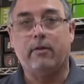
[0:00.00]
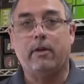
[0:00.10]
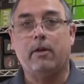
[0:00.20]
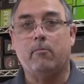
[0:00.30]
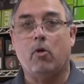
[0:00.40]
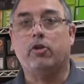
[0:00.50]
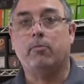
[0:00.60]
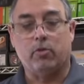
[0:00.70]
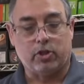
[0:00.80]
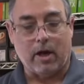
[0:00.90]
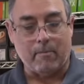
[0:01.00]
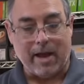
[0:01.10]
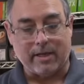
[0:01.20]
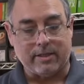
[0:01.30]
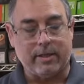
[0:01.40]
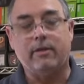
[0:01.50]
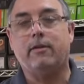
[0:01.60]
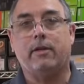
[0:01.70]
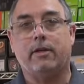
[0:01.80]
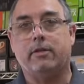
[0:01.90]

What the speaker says: the multiple shot magazine